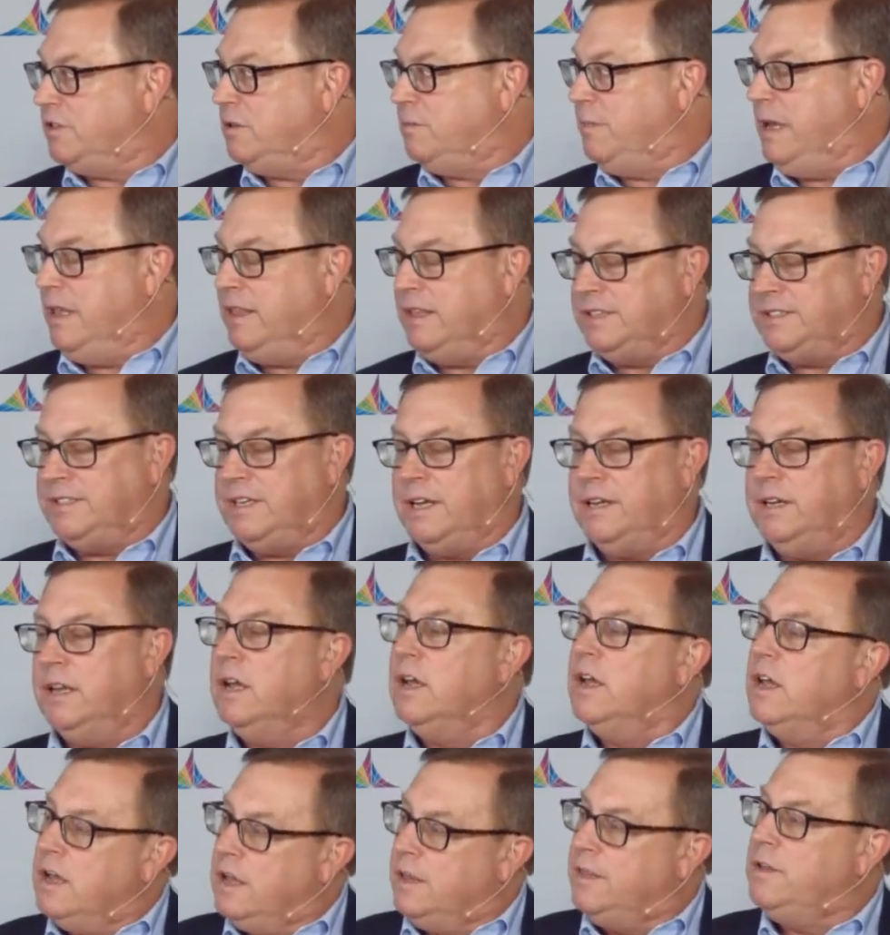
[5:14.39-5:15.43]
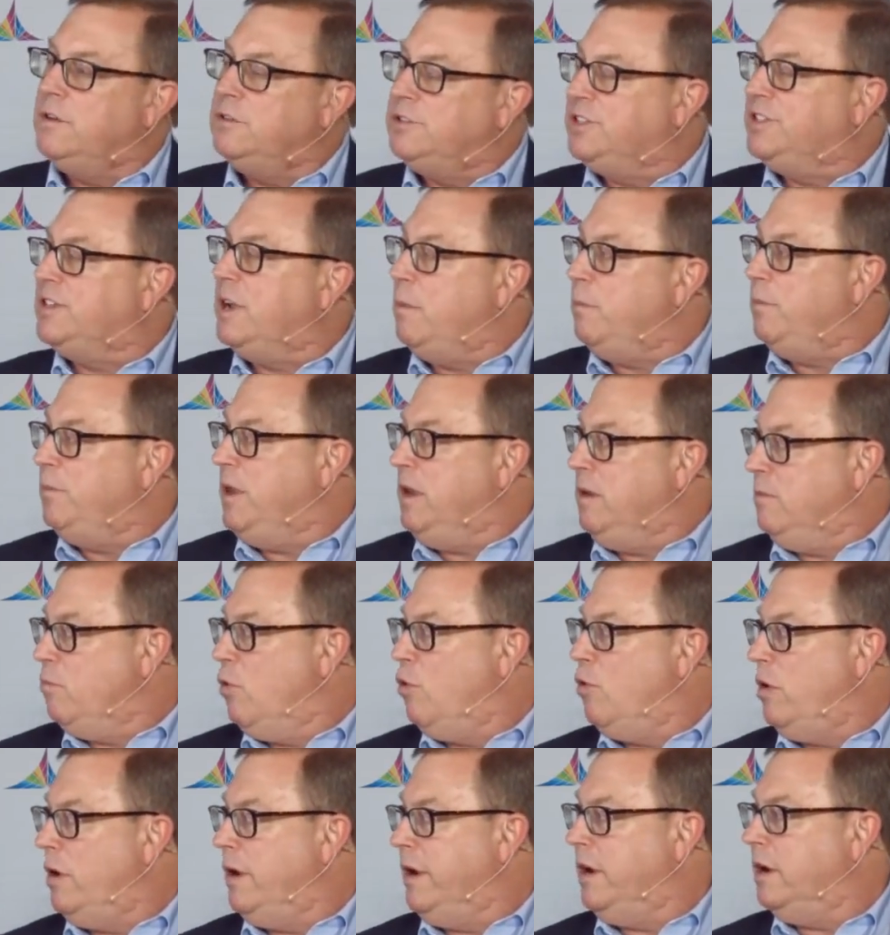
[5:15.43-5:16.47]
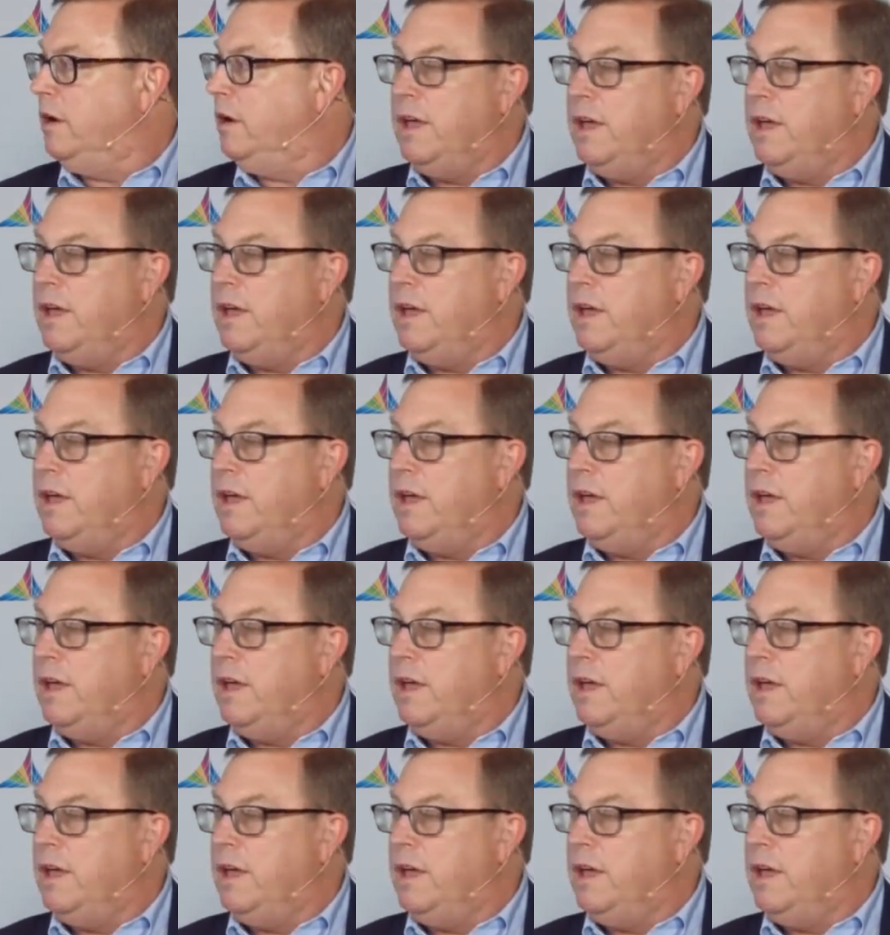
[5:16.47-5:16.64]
to me that said there's something more here.